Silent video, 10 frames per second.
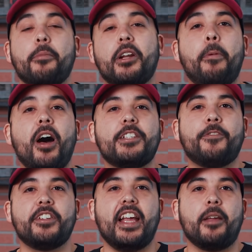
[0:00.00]
Now I'm gonna
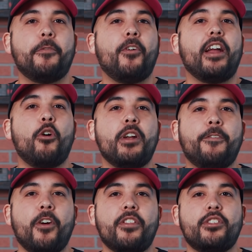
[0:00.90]
pause for a second before I go
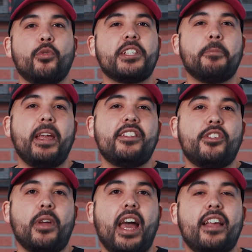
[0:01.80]
any further to explain
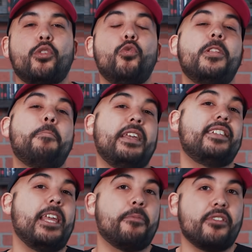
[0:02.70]
to you guys who the
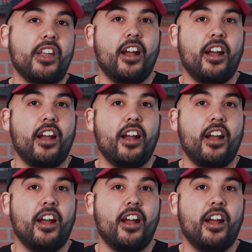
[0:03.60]
Peacekeepers